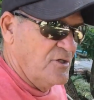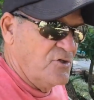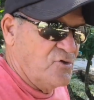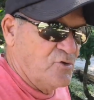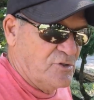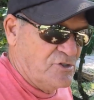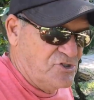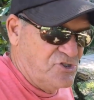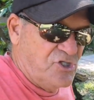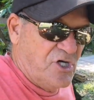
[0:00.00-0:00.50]

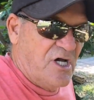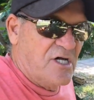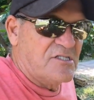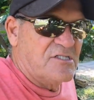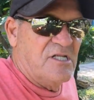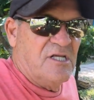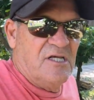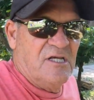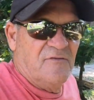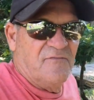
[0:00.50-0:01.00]
to
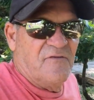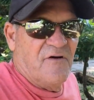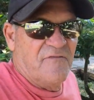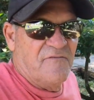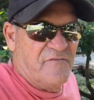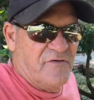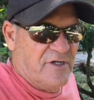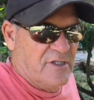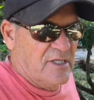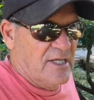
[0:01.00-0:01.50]
adjust if I
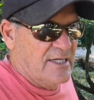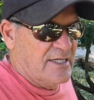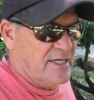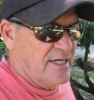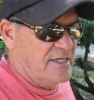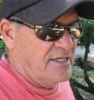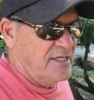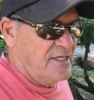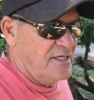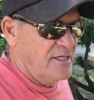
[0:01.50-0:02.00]
felt like
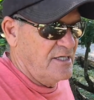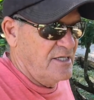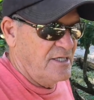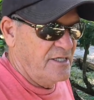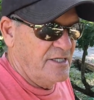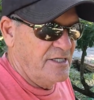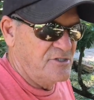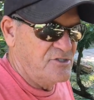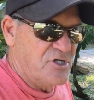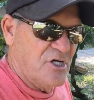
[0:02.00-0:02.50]
I needed
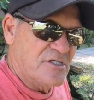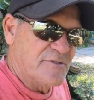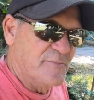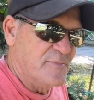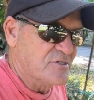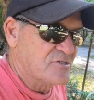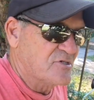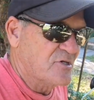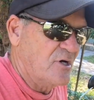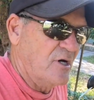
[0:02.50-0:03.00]
any
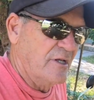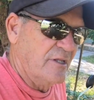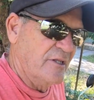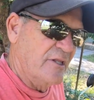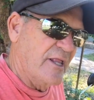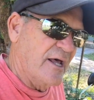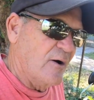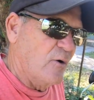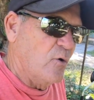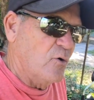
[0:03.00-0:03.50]
adjustments,
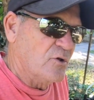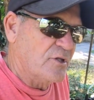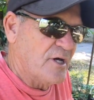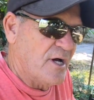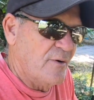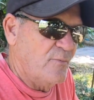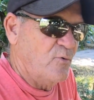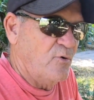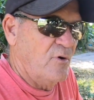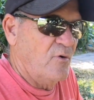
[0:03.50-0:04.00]
and that whole
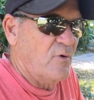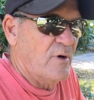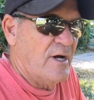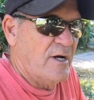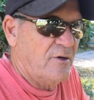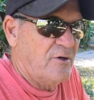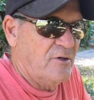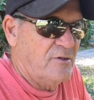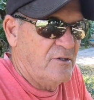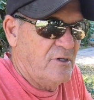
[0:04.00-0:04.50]
time we were
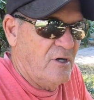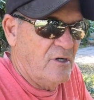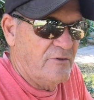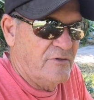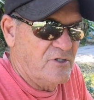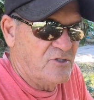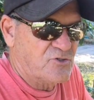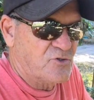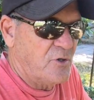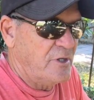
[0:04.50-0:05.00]
out on
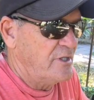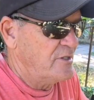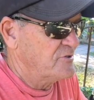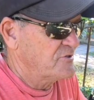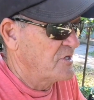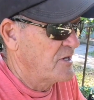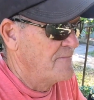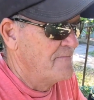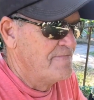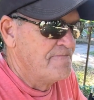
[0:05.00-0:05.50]
the
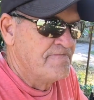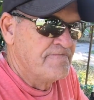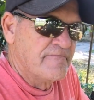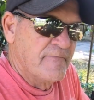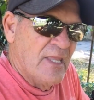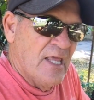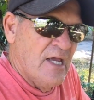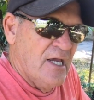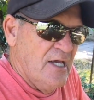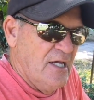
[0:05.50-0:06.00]
trails
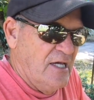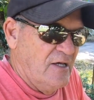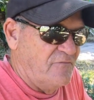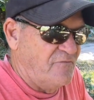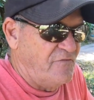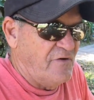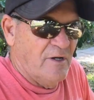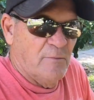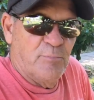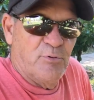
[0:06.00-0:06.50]
it
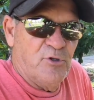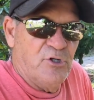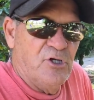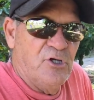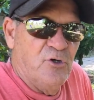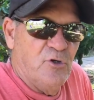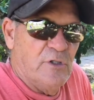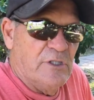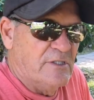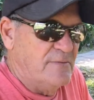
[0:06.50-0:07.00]
felt pretty
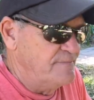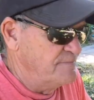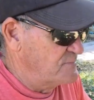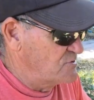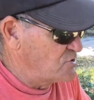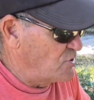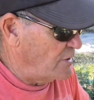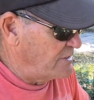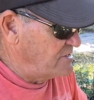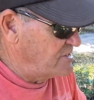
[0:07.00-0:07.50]
good,
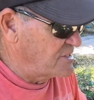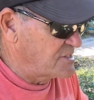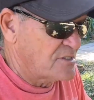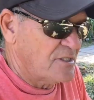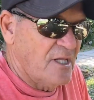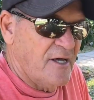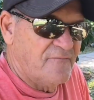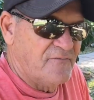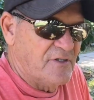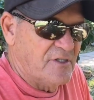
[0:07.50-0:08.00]
so I just
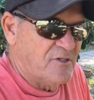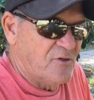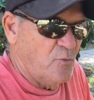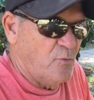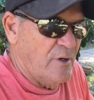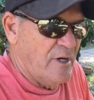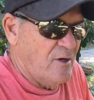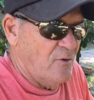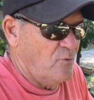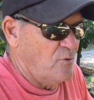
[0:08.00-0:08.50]
left it the
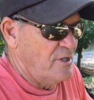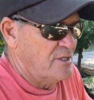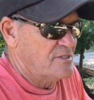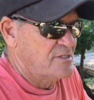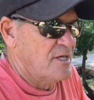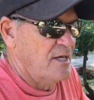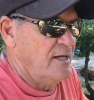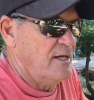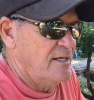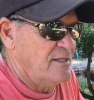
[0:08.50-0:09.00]
way it
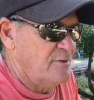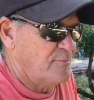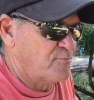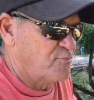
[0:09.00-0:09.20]
was, and the